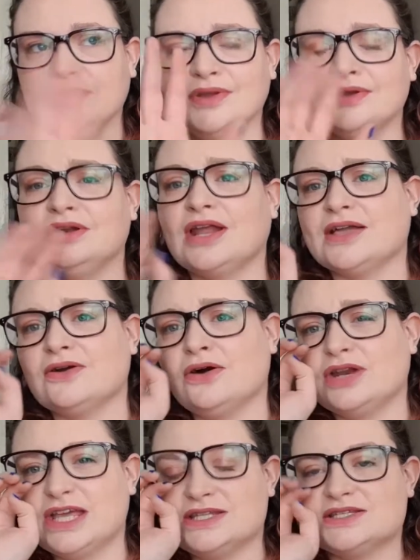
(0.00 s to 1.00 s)
like on
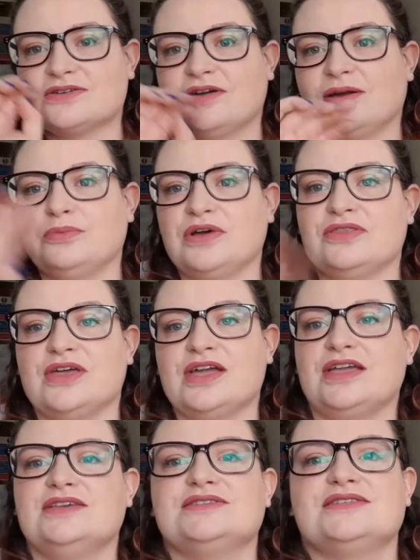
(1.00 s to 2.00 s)
Instagram, when they
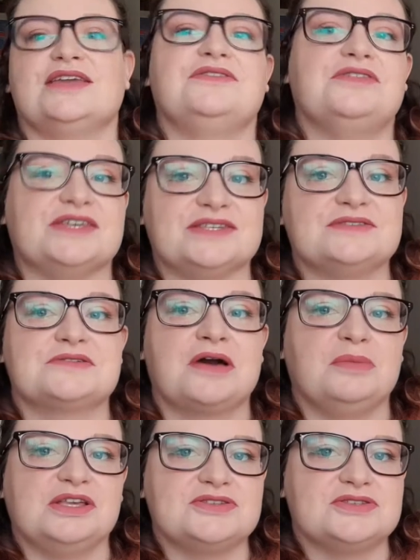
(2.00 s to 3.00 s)
said this is coming
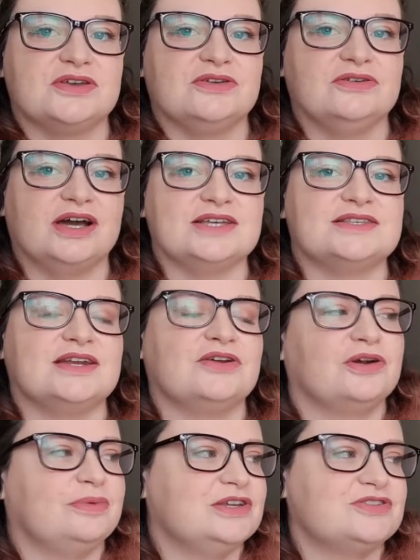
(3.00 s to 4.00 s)
soon, I sent her a
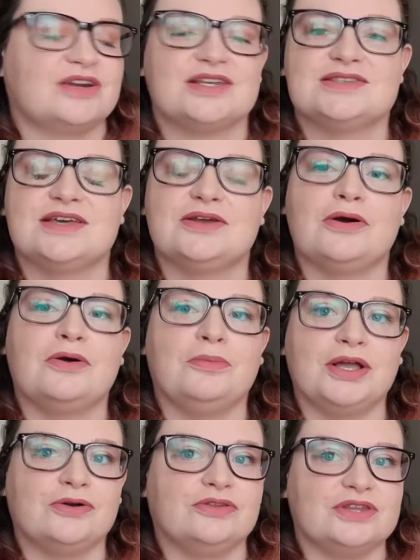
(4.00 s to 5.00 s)
picture and I said, oh my
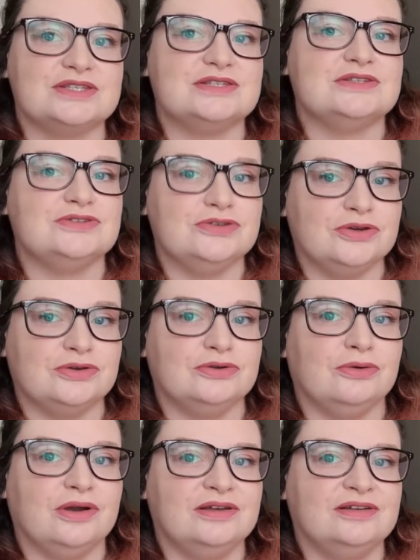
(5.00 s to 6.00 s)
god, this is you
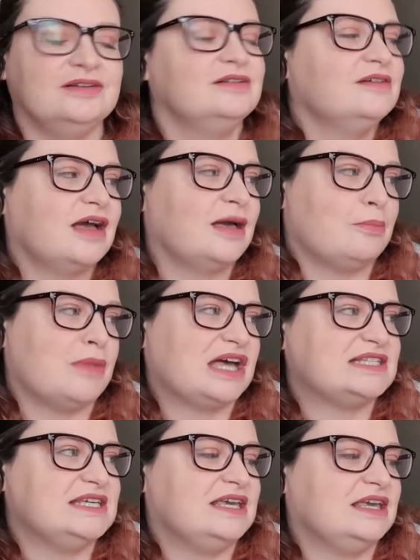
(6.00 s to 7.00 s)
and
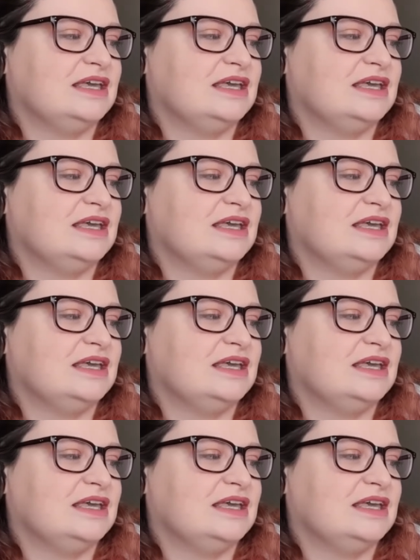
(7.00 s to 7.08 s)
Matty.